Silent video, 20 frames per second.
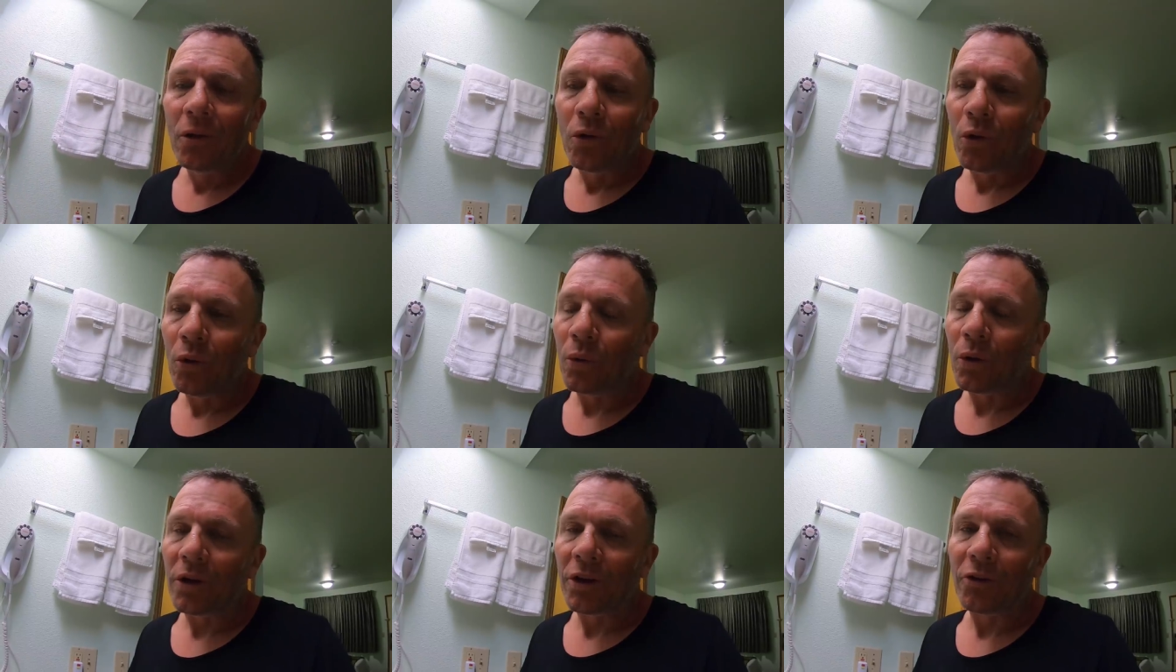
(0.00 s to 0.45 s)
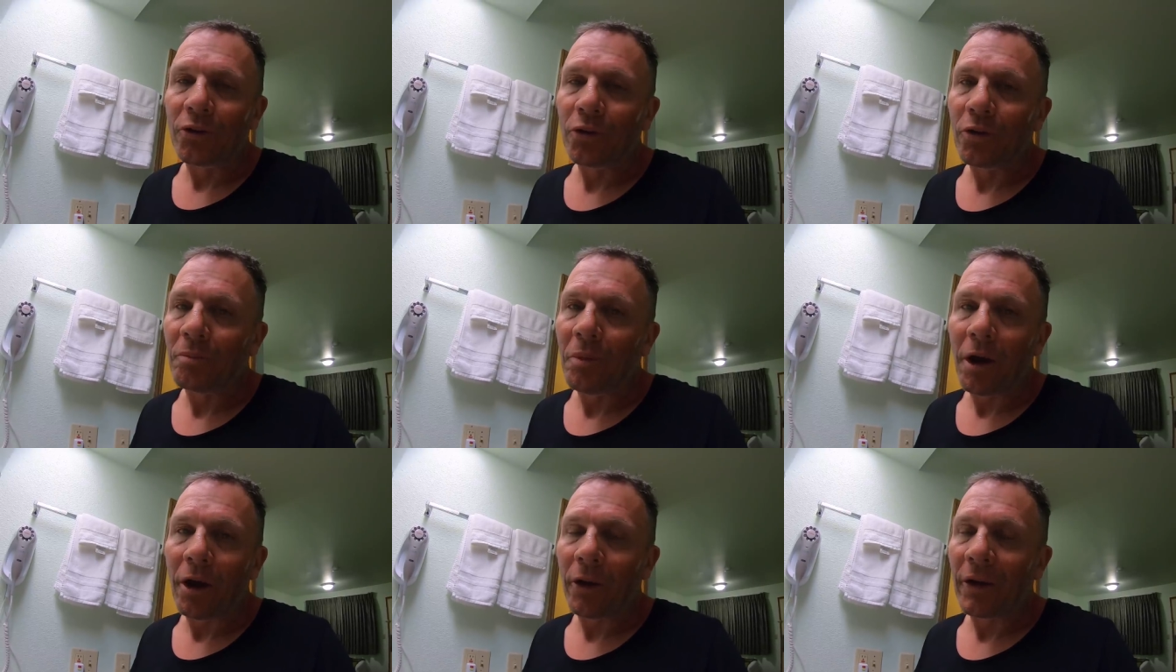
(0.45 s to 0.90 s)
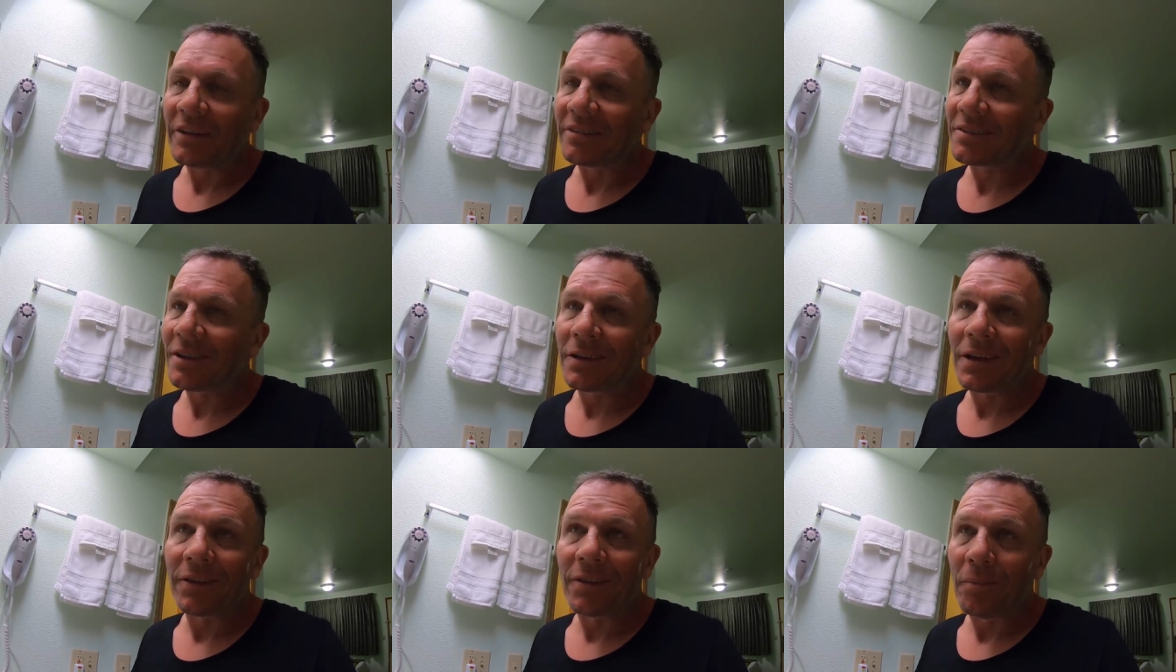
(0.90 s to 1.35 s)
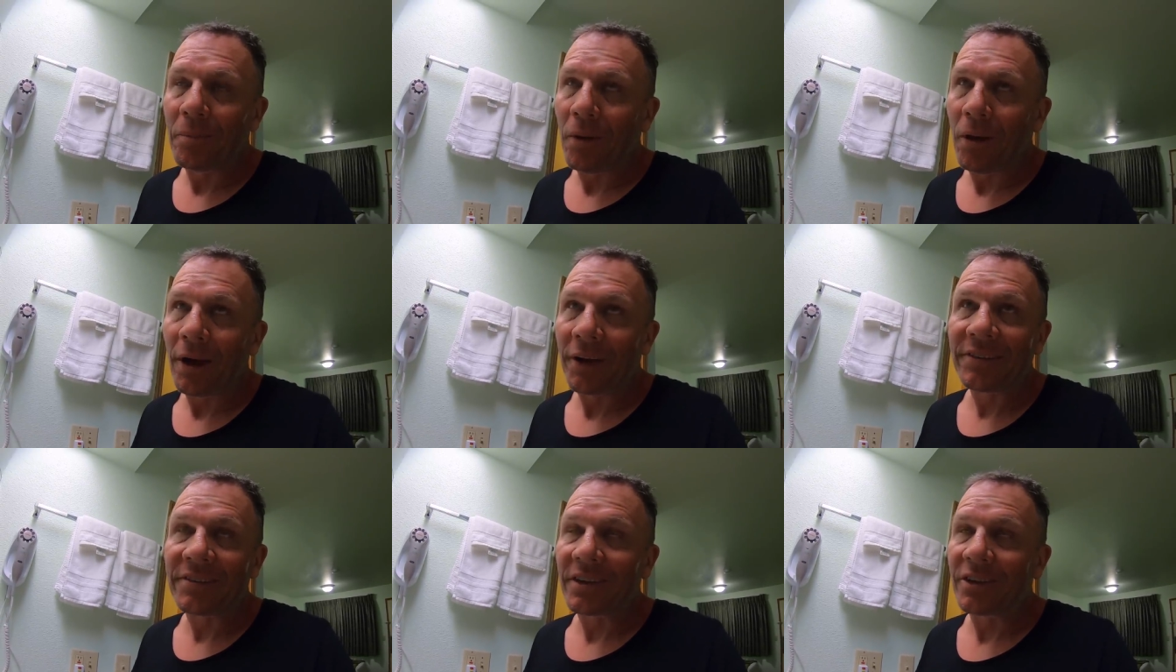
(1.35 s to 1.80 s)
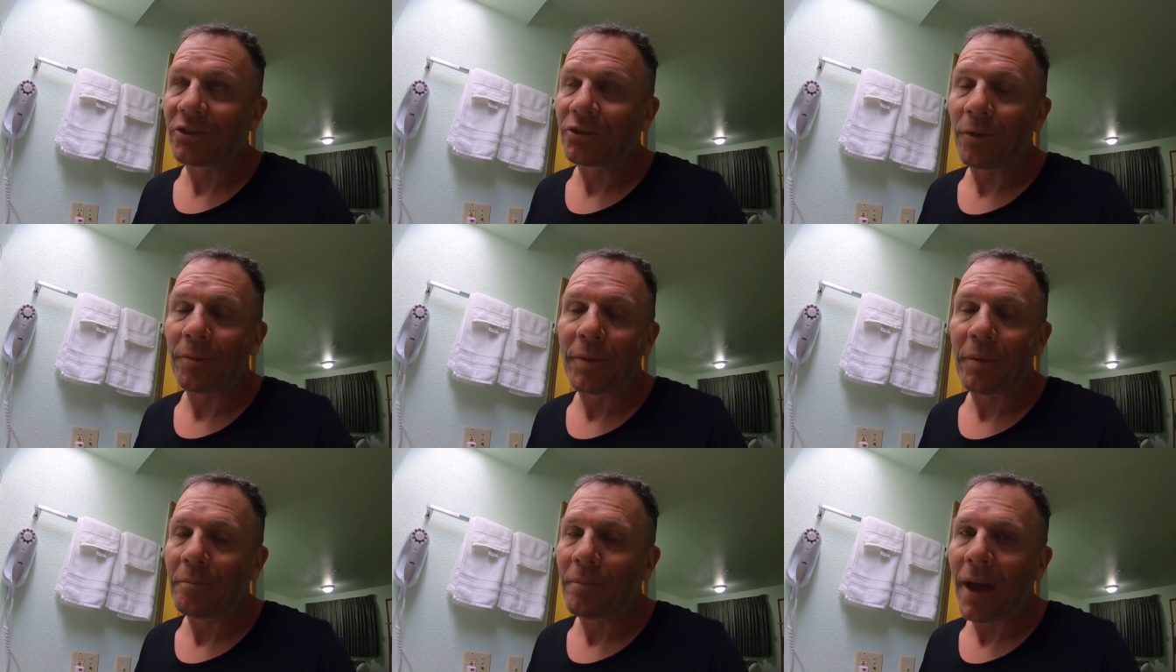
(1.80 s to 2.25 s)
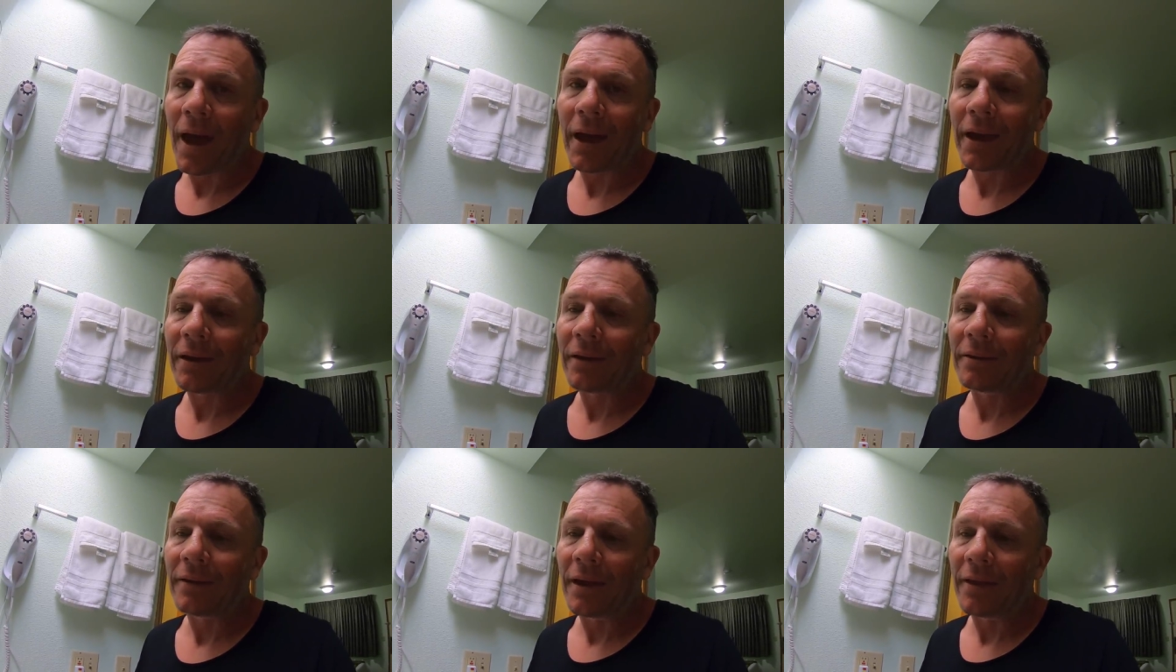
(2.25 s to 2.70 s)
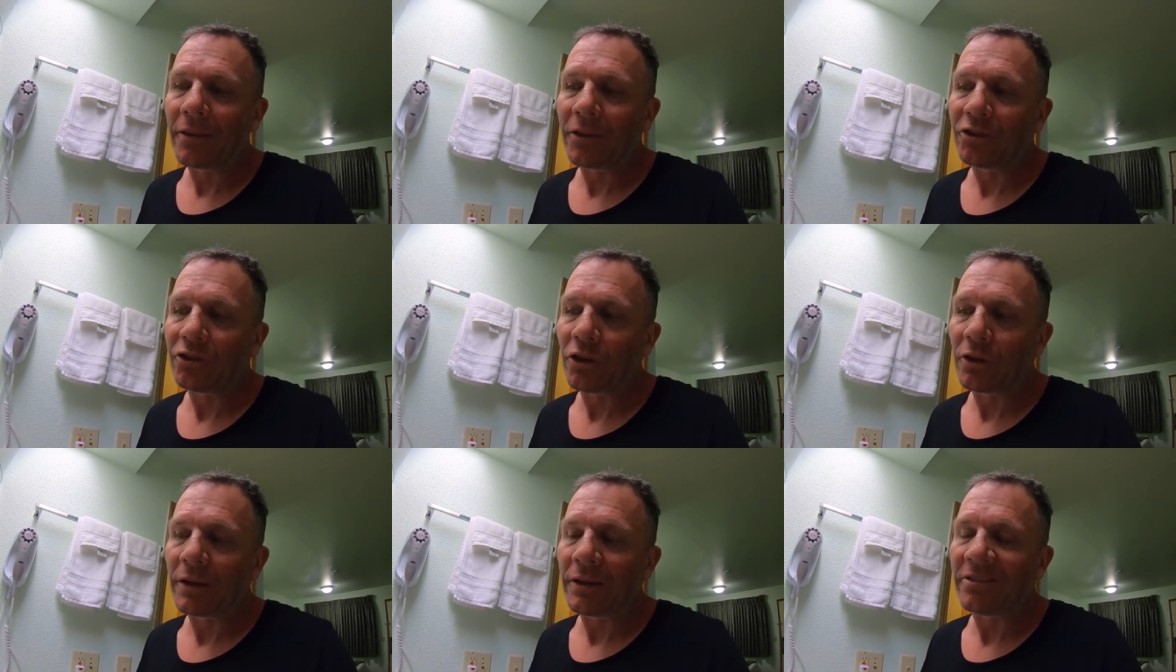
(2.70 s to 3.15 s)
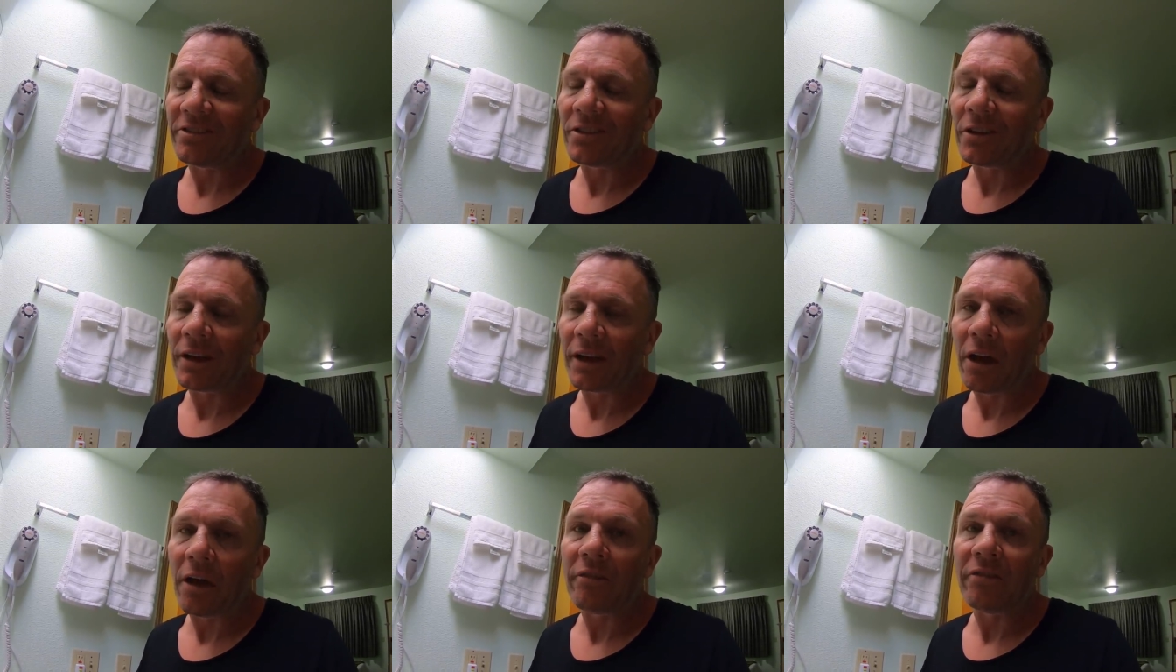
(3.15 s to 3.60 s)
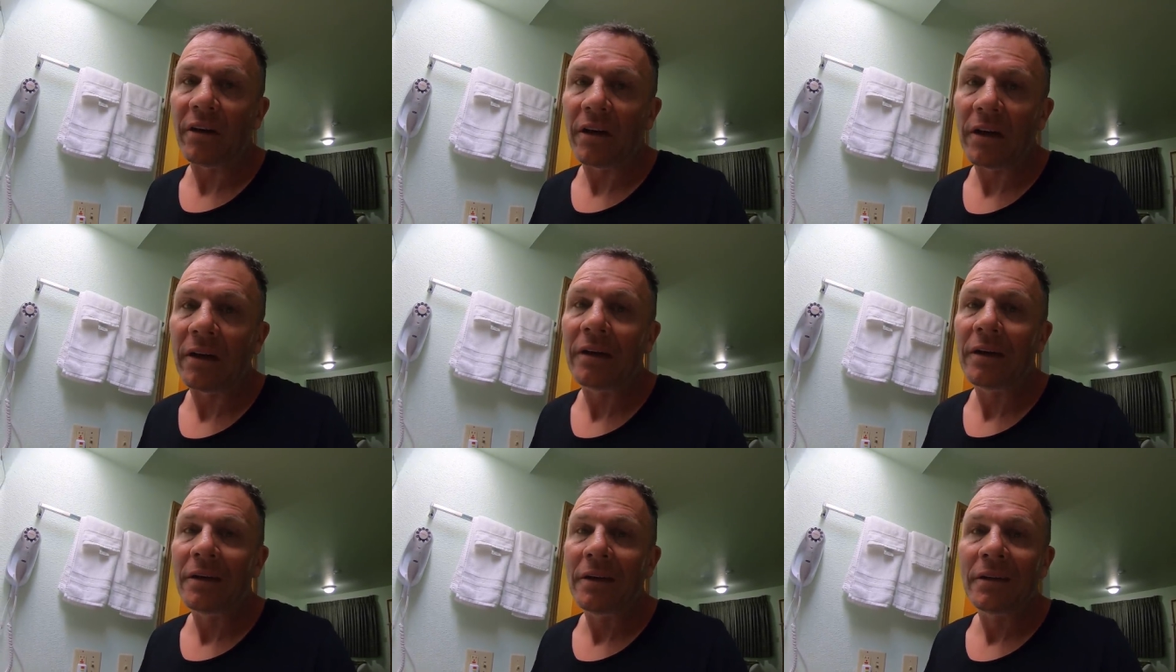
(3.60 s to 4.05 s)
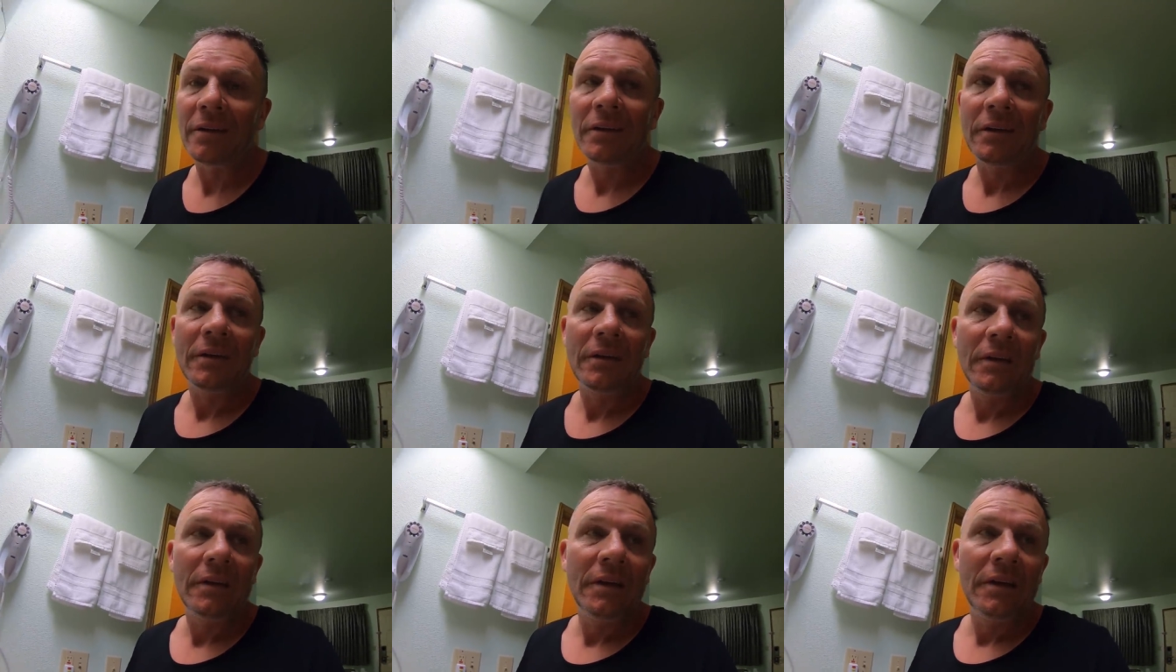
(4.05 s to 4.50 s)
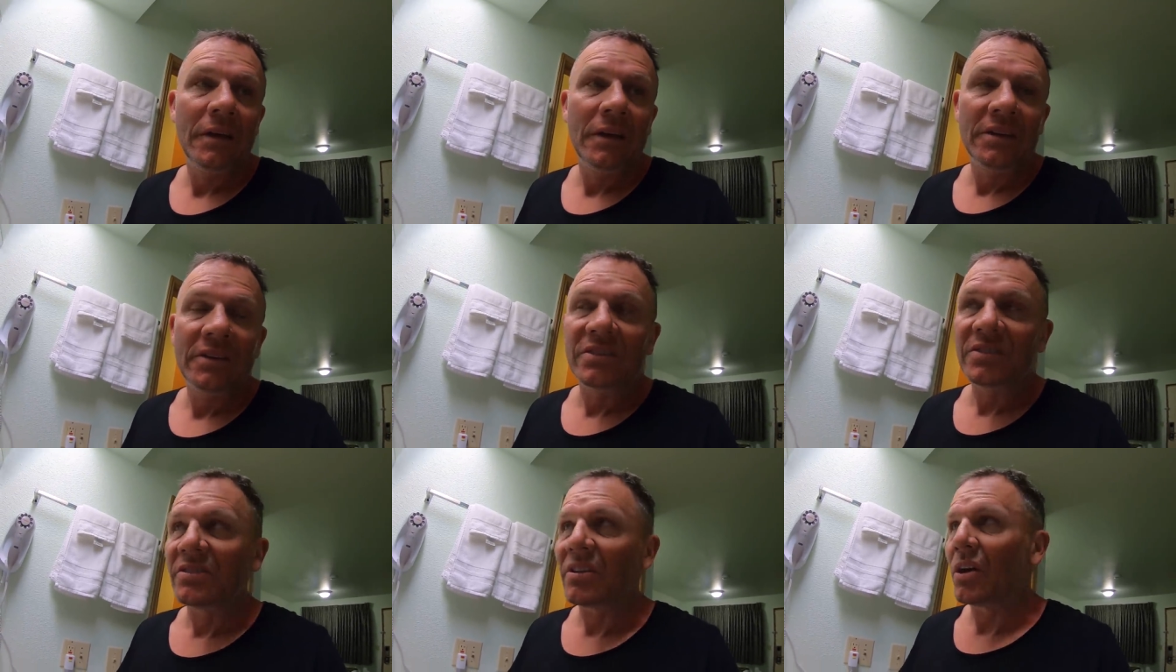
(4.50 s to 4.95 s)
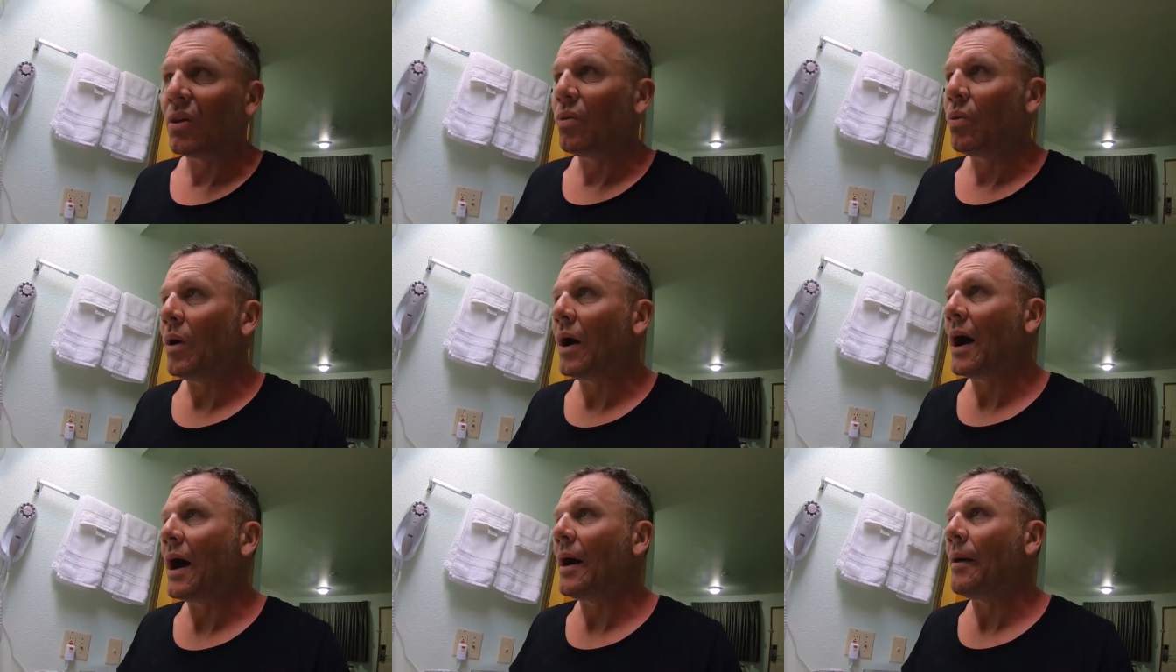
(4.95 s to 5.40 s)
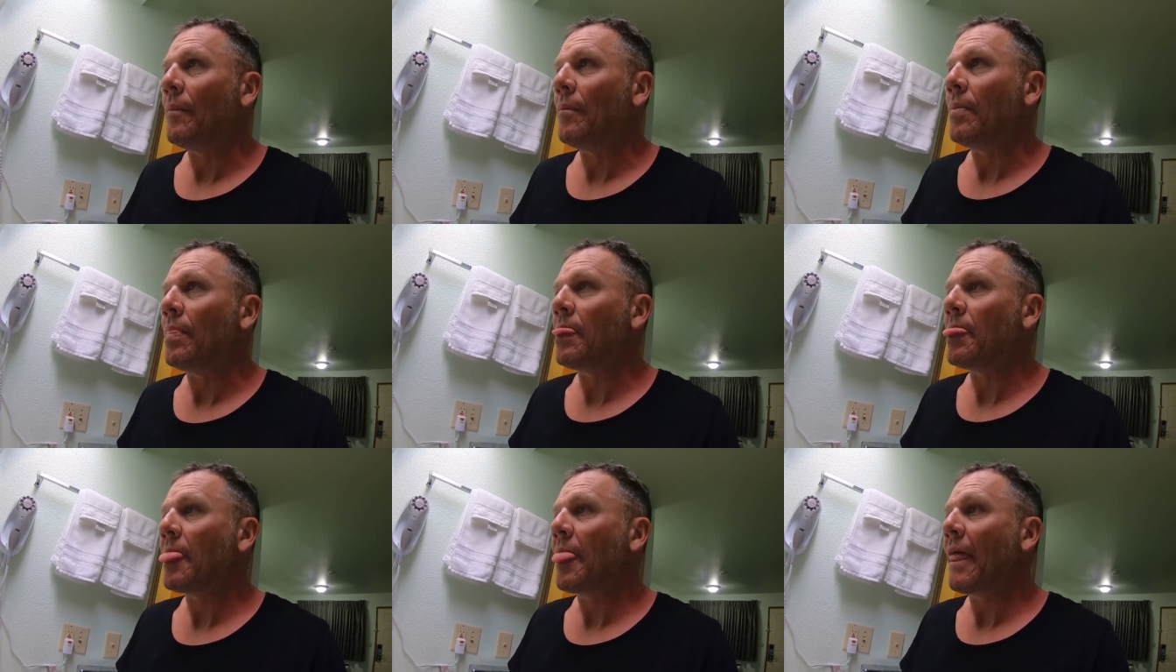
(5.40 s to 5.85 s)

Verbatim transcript: All we gonna do tomorrow is clean the bikes and drop them back, and the journey's nearly over. So, um,